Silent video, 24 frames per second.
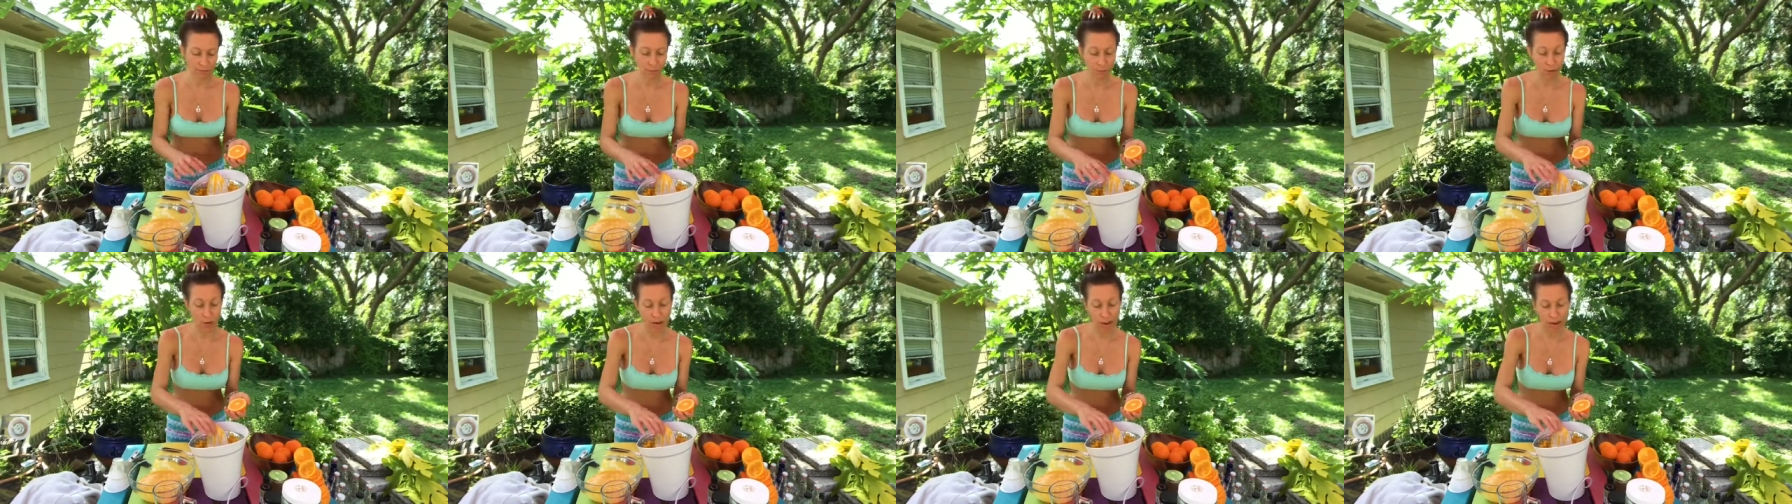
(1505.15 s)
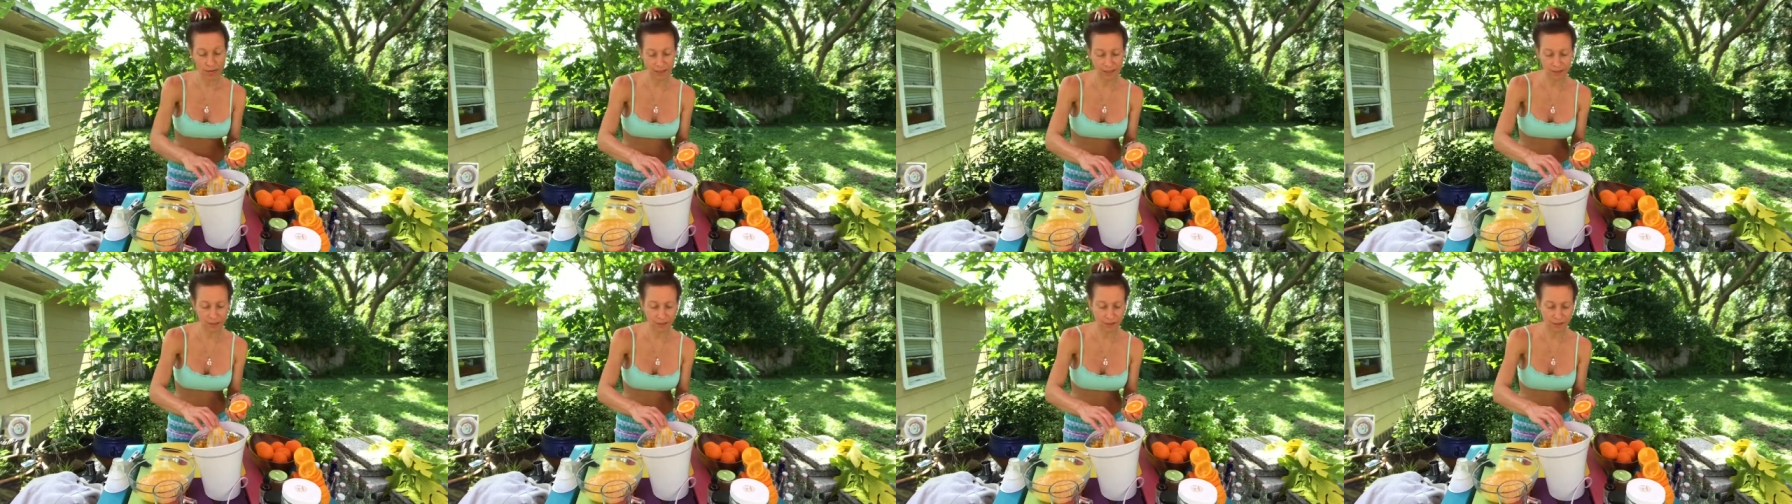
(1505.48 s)

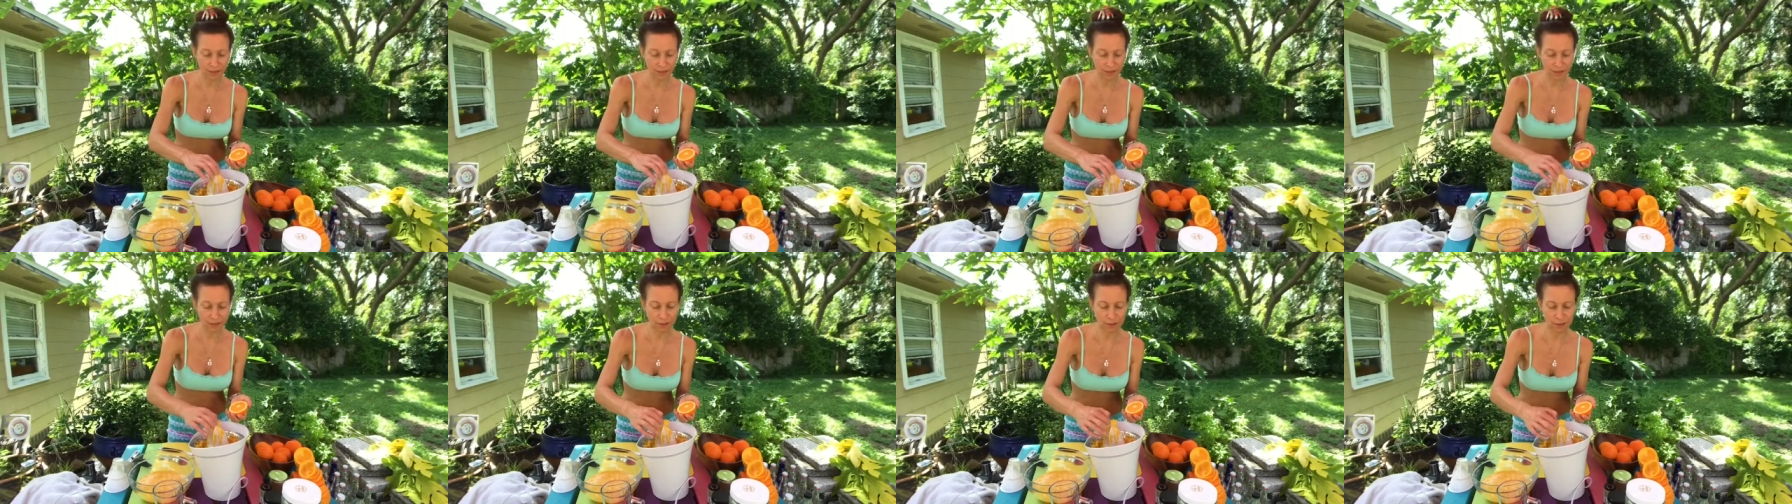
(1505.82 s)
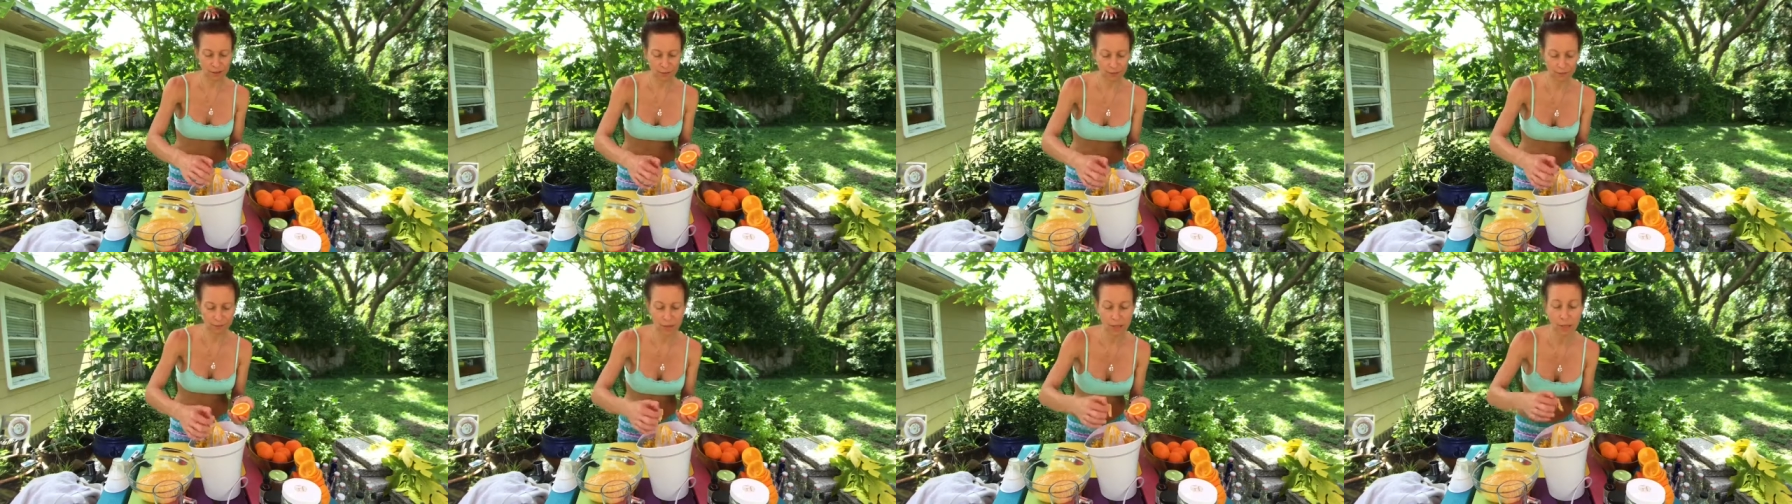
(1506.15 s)
practice,
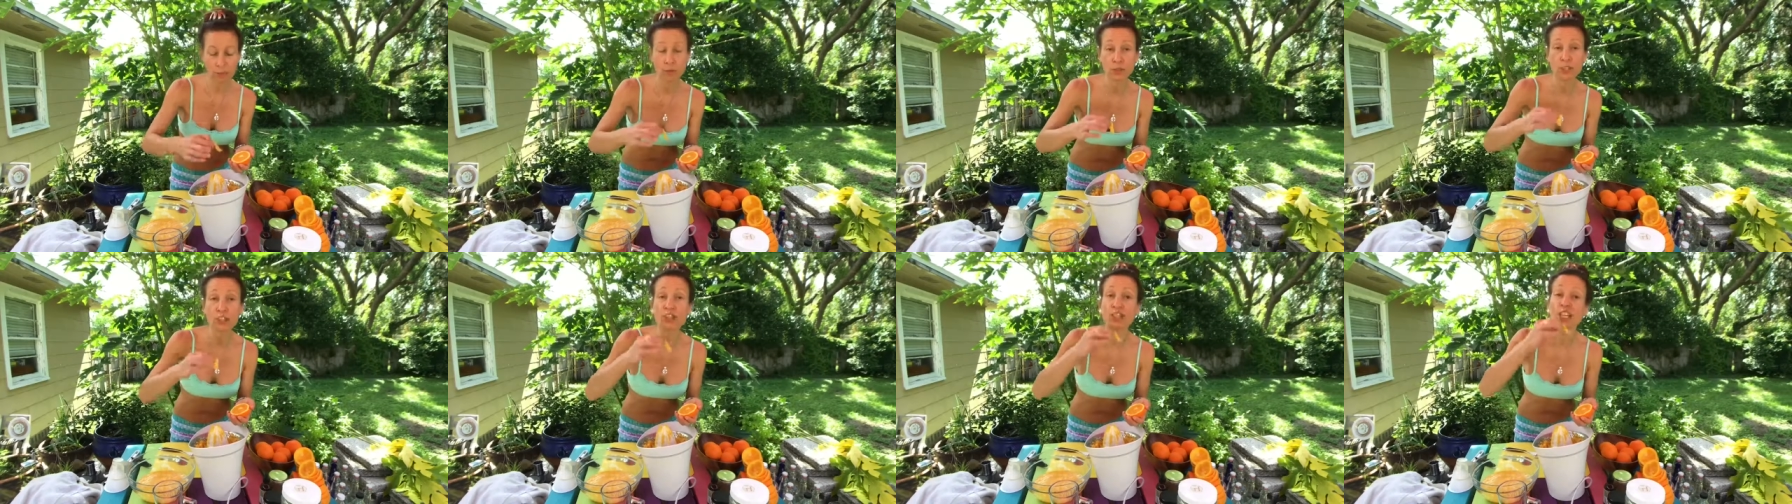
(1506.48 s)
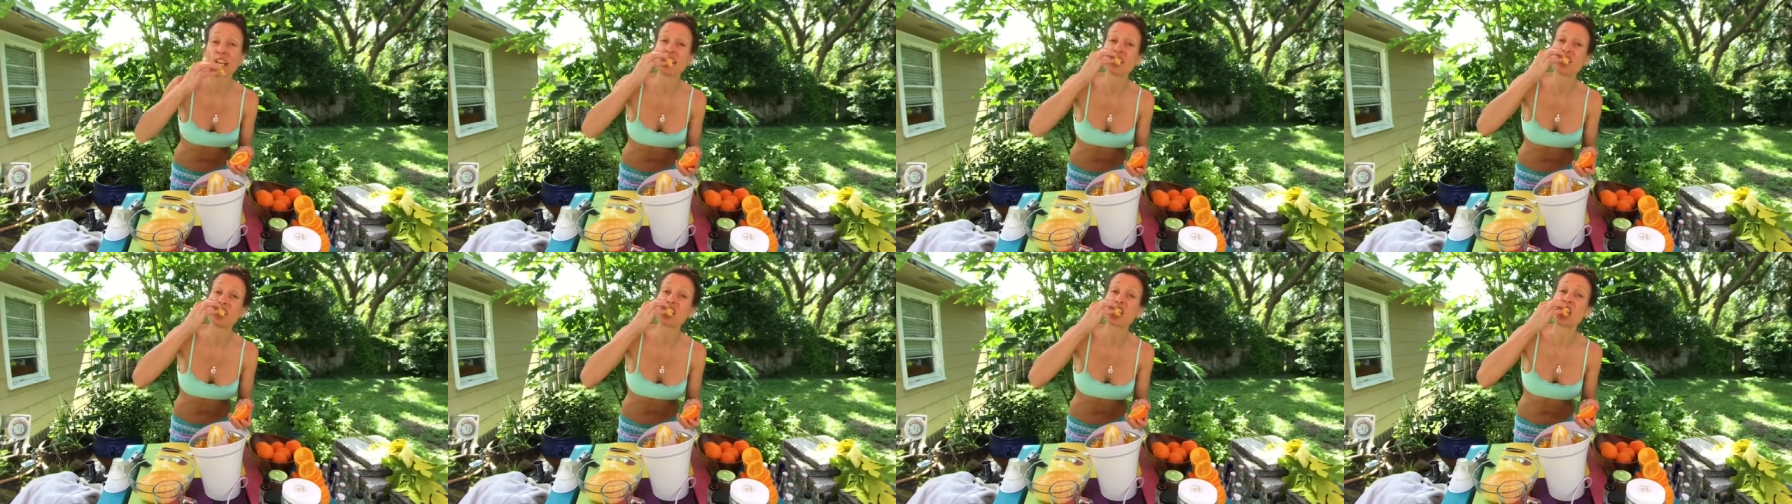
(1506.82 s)

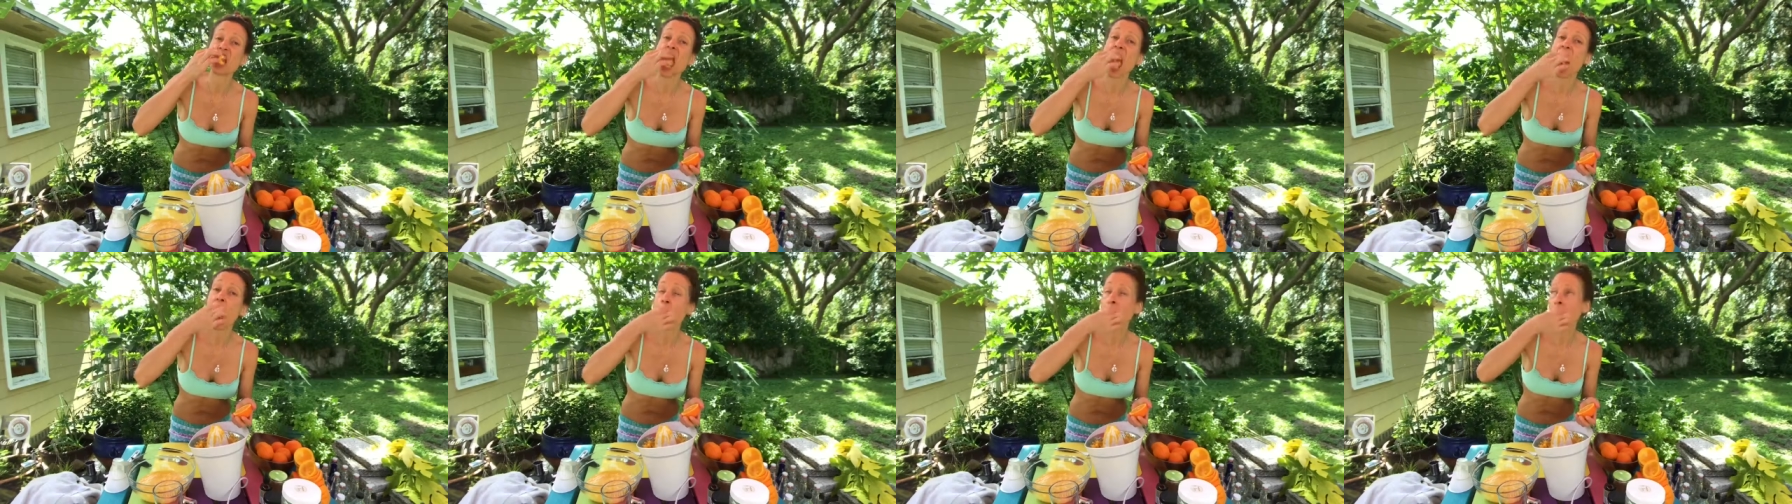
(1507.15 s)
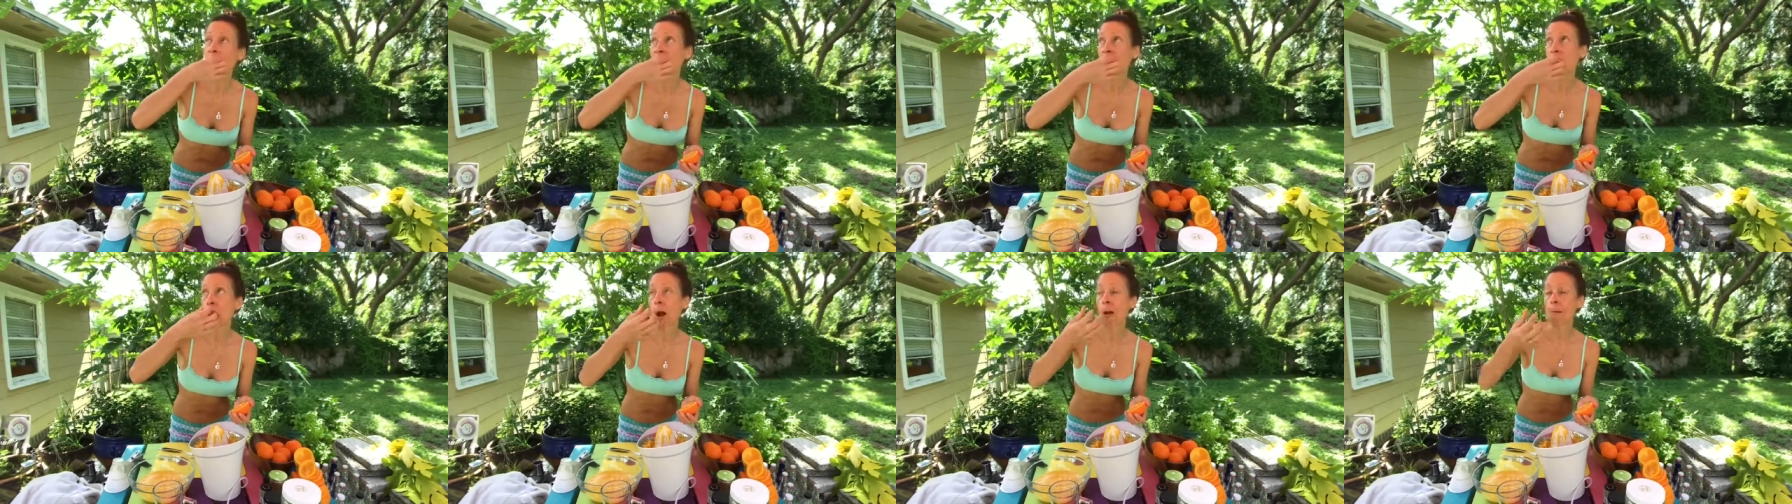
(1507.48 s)
appreciation,
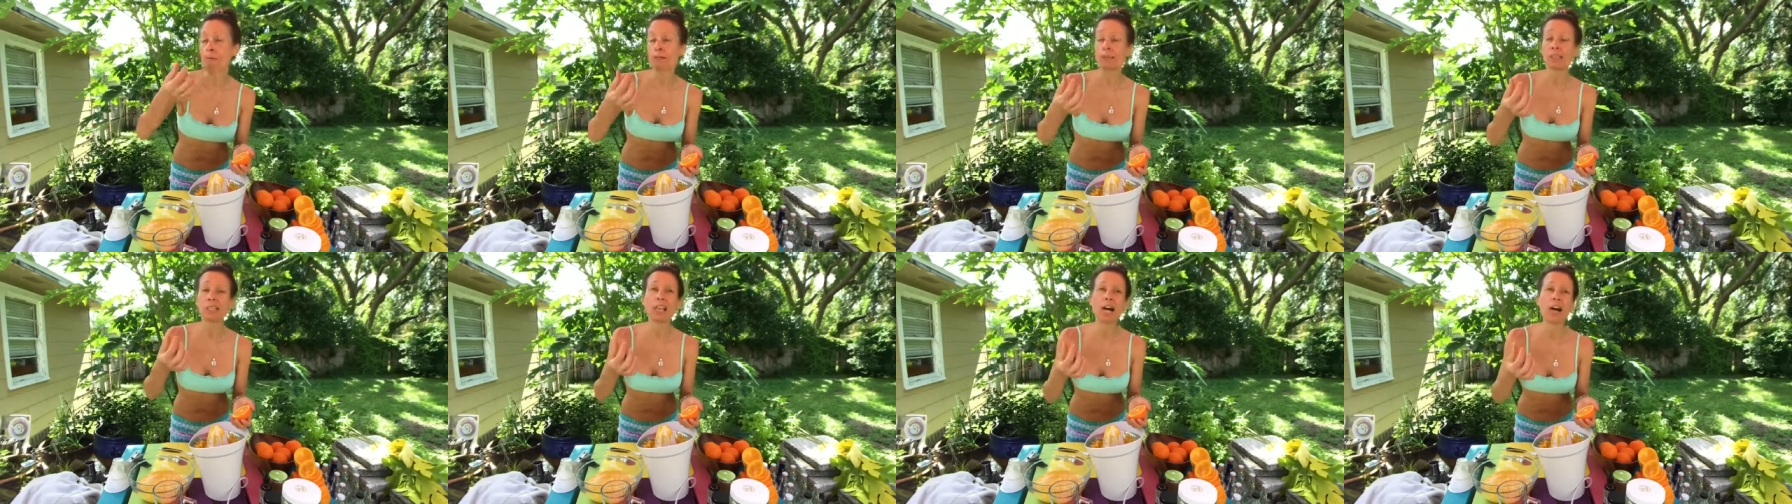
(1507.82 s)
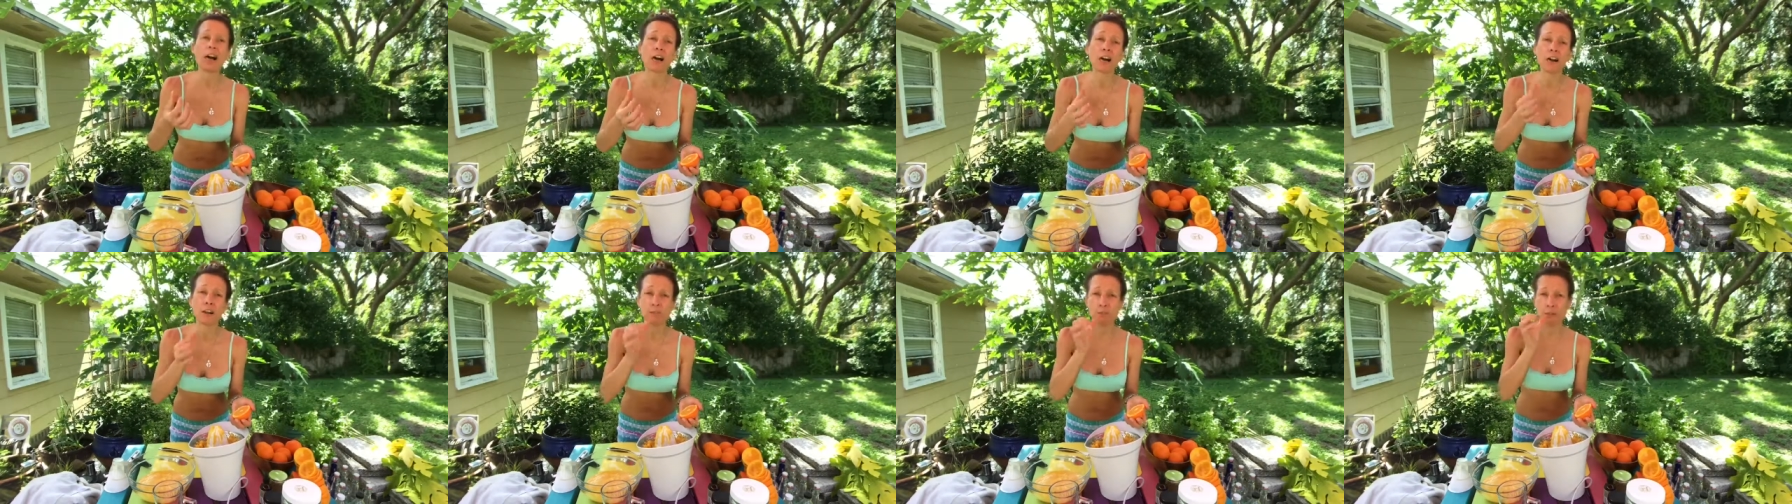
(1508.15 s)

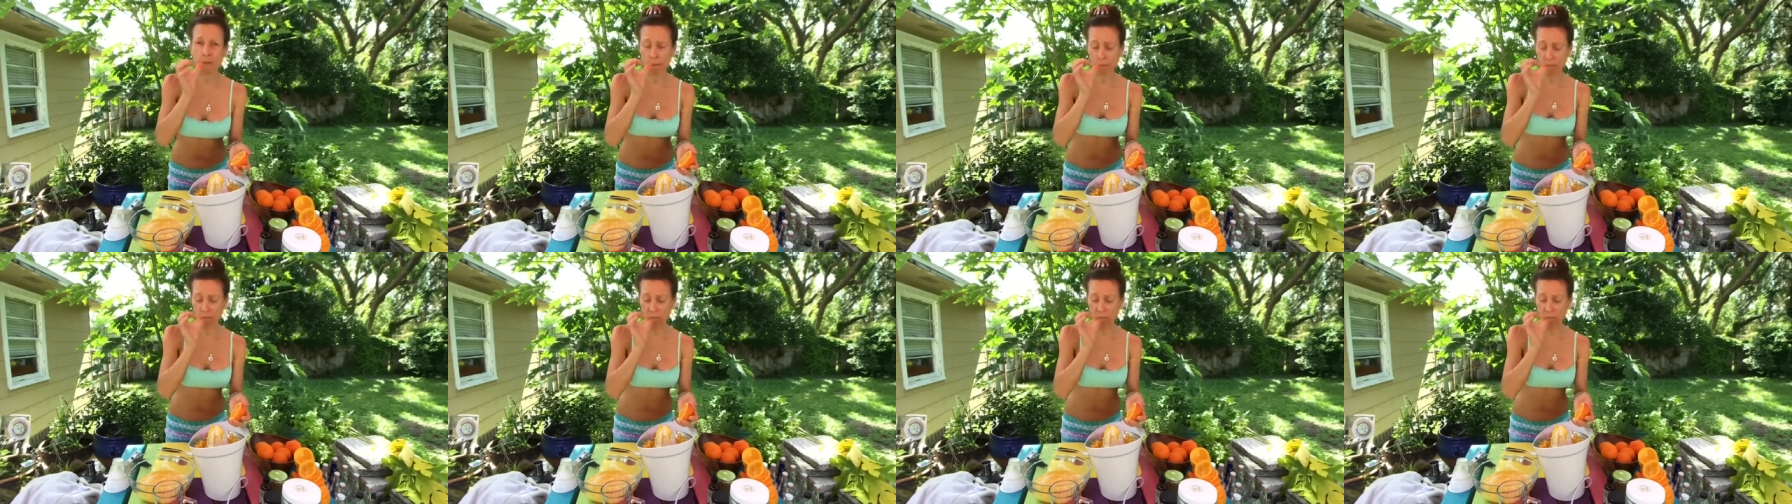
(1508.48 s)
love.